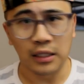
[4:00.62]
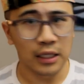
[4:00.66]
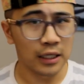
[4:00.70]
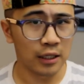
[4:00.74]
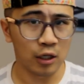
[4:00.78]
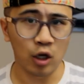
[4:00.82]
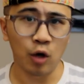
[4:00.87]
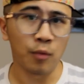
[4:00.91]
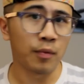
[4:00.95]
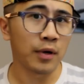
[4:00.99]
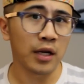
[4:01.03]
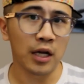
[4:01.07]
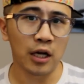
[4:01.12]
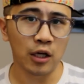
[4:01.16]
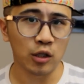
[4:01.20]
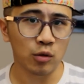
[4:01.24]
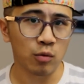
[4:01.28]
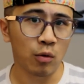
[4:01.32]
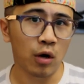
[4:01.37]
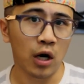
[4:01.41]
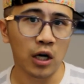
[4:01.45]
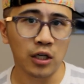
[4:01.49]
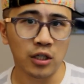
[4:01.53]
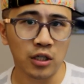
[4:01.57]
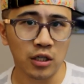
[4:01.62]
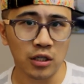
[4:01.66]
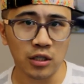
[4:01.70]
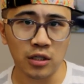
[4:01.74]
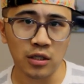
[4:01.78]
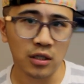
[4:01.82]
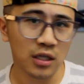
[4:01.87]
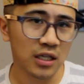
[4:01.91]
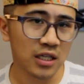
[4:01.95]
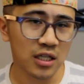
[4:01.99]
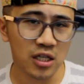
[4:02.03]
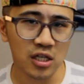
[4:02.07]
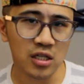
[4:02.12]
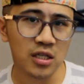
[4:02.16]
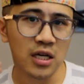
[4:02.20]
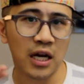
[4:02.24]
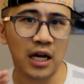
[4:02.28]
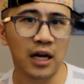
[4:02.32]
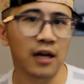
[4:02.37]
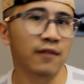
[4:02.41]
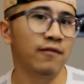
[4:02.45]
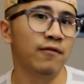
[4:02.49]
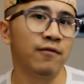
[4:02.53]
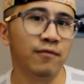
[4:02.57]
That nobody else watches. It's just
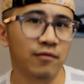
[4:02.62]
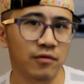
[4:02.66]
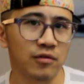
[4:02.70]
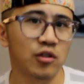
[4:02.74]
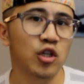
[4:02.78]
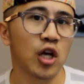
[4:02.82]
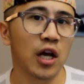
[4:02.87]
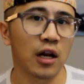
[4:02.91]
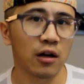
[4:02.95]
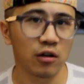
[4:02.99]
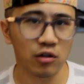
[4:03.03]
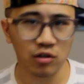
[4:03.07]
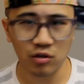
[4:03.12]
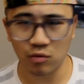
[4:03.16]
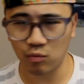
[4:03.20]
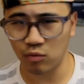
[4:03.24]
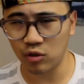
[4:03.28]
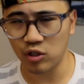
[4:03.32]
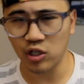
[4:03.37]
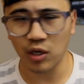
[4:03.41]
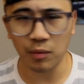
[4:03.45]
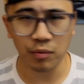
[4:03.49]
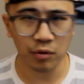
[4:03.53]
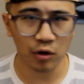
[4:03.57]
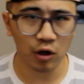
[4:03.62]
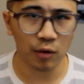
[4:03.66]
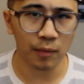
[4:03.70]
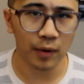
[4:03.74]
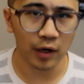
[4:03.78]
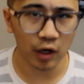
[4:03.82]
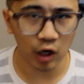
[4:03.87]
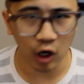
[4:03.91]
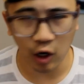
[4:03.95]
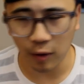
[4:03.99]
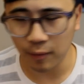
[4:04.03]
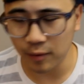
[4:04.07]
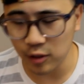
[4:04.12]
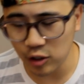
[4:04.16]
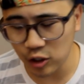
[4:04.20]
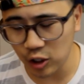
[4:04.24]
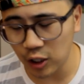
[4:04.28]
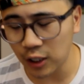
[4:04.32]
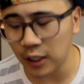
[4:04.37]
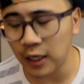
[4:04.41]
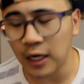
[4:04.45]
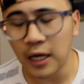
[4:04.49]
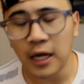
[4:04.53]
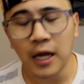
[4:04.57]
kind of channels in which I put all my garbage
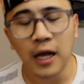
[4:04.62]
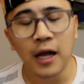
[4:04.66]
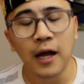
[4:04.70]
on.